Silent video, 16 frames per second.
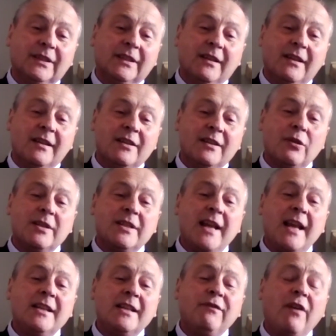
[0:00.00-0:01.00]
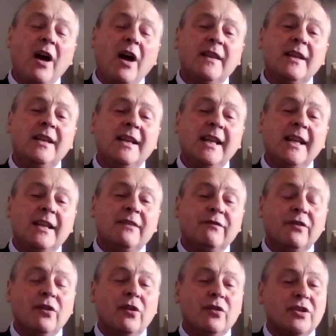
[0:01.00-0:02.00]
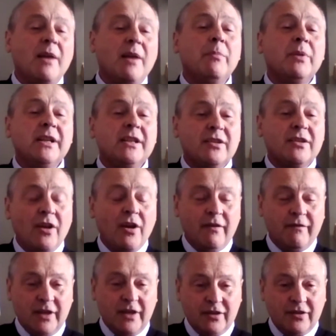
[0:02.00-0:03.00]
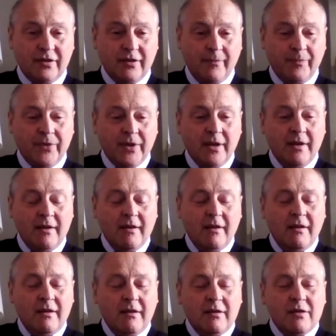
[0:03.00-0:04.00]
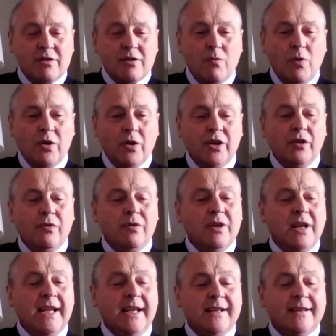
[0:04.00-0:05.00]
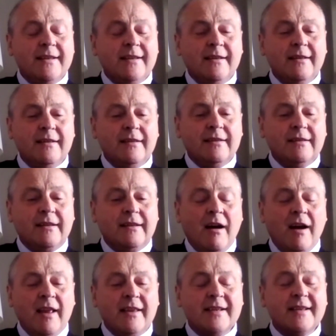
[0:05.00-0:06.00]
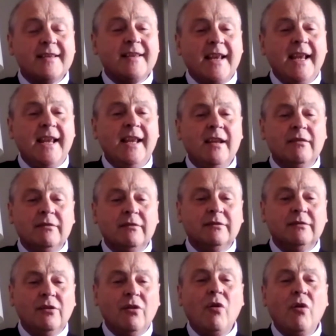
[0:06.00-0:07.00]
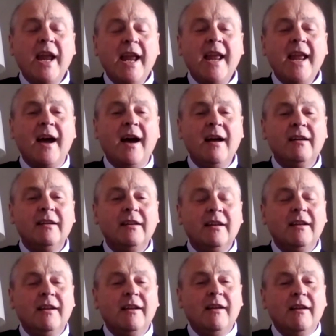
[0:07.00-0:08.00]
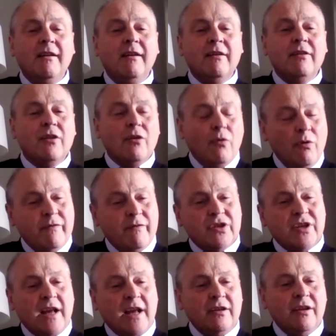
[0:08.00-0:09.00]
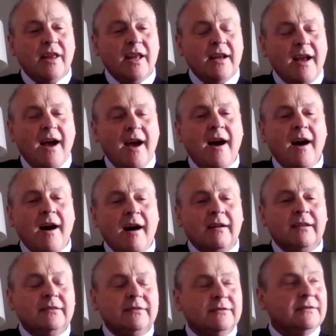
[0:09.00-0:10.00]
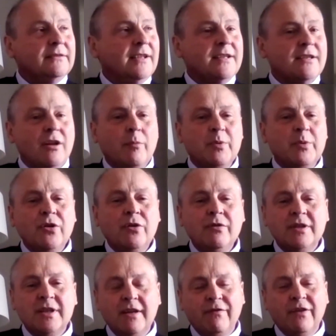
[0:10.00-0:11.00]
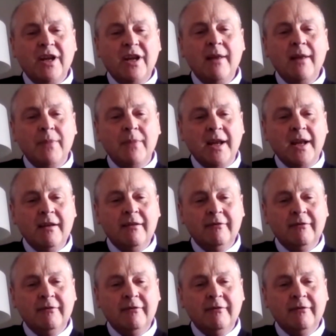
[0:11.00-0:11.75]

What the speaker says: So identifying the need for somebody's service. So what do you need to either see or hear, so all of a sudden you think, there's an opportunity for Kim here.